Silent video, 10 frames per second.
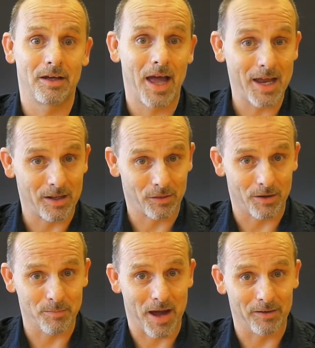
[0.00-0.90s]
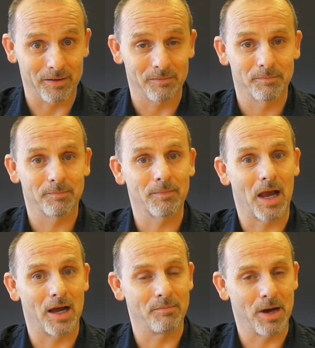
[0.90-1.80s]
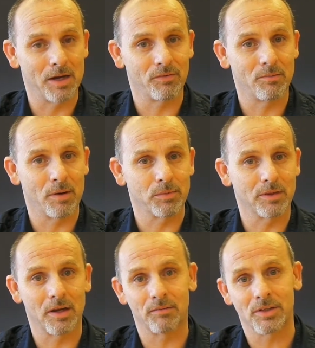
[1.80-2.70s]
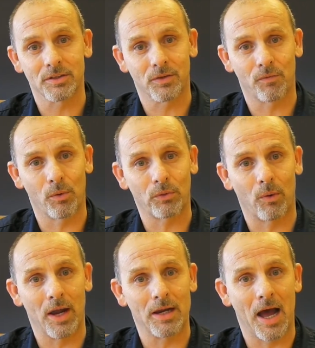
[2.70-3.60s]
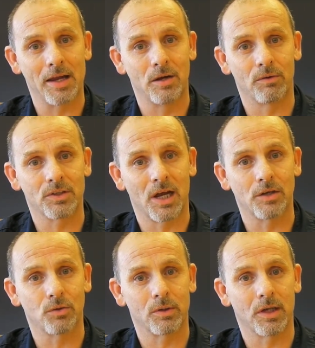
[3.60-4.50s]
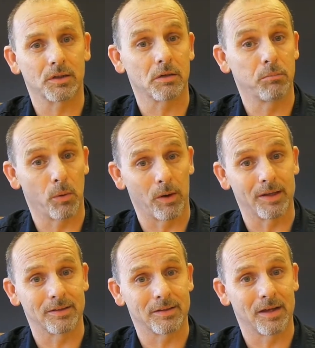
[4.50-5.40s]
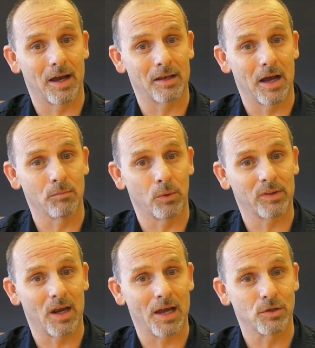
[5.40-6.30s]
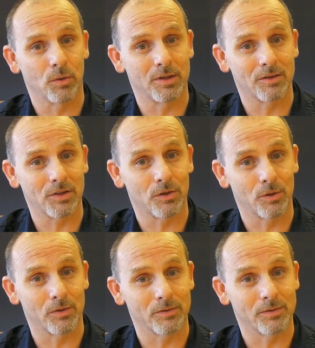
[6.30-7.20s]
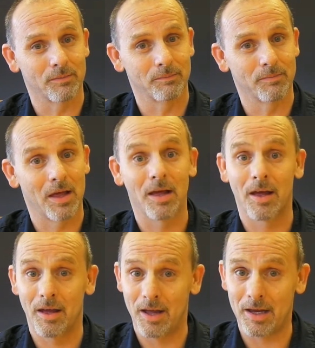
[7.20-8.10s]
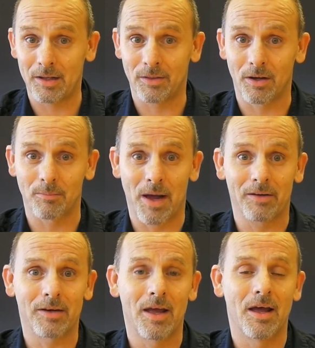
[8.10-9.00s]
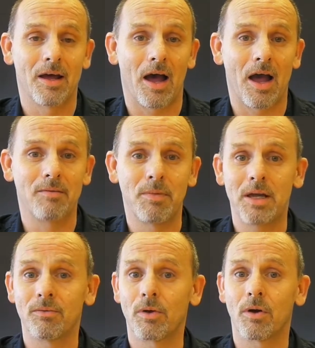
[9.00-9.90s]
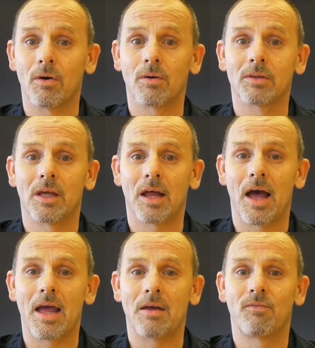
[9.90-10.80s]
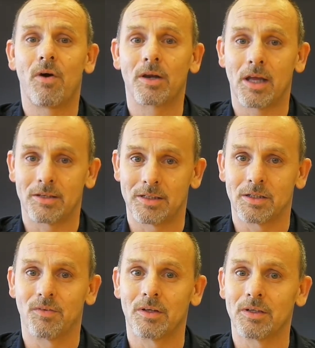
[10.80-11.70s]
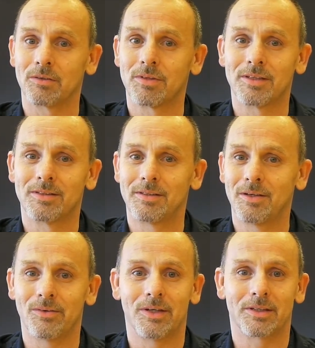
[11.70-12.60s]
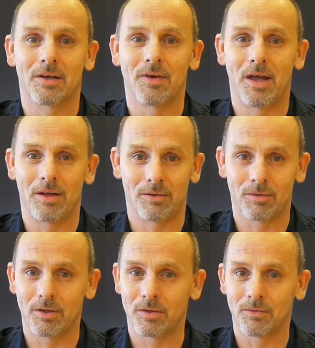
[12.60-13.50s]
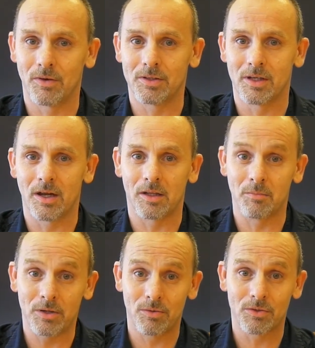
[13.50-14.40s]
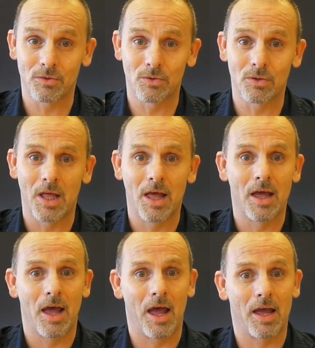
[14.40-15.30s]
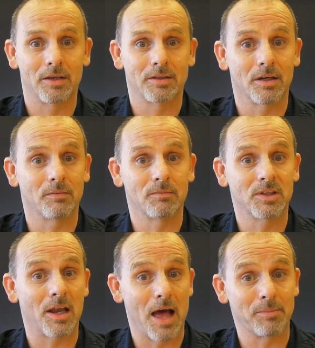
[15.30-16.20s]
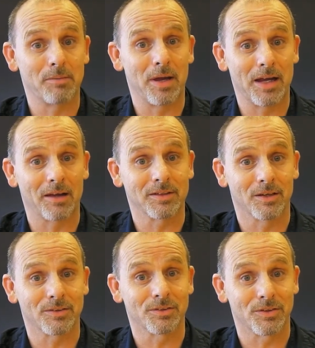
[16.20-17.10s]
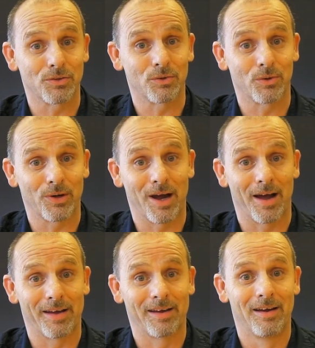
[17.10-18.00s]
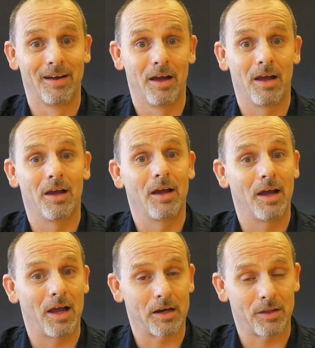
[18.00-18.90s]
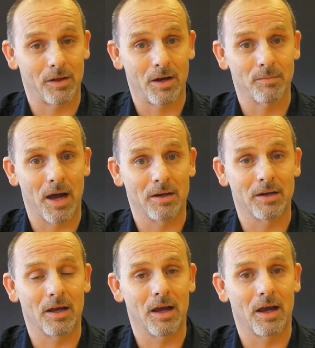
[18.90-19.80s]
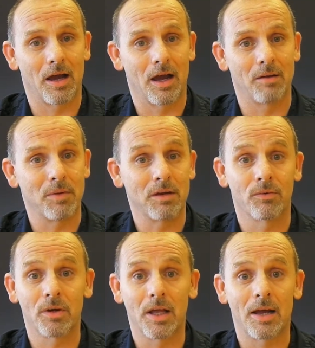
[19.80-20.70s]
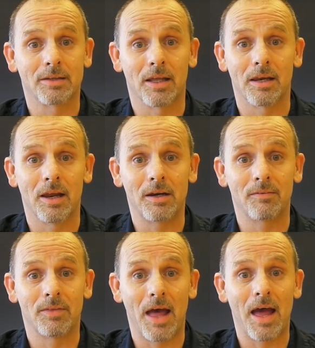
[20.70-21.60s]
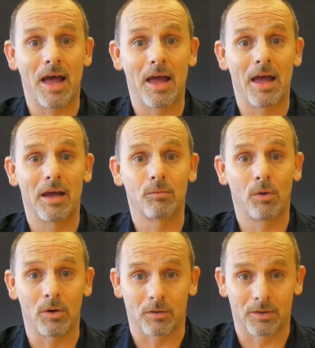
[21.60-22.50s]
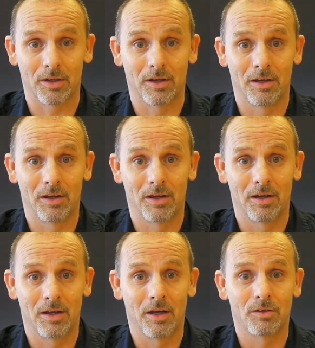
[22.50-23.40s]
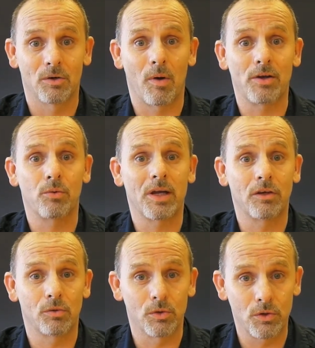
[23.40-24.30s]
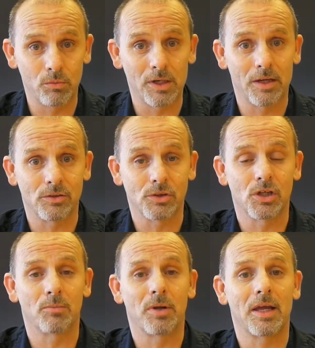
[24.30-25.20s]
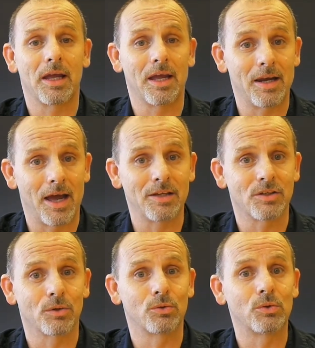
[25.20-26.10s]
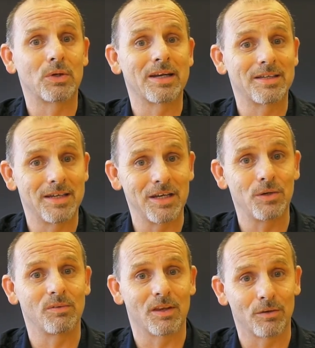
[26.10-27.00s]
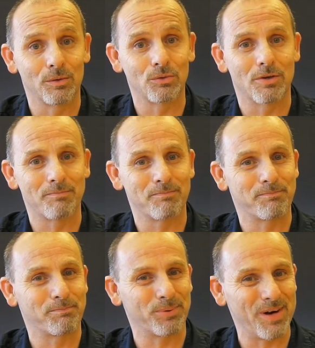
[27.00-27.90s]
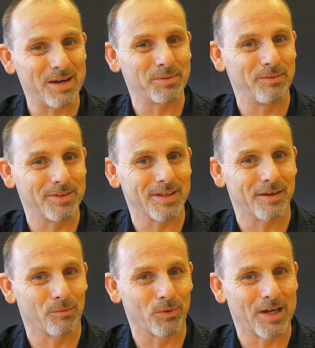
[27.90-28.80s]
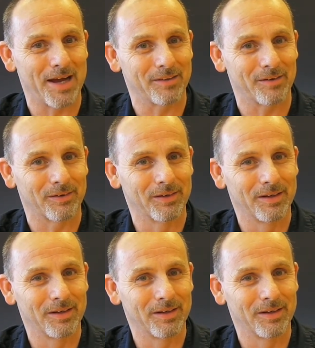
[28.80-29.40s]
Had I thought about it, I might have remembered that ever since the 4th grade, I'd noticed I enjoyed touching boys a lot more than I enjoyed touching girls. Had I thought about it, I may have recalled that I had fought against these feelings with a series of hand-holding girlfriends in elementary school and some sloppy make-out sessions in junior high. Had I thought about it, I may have realized that none of that had worked. So entering into a new relationship in high school to continue the delusion probably wasn't going to work either.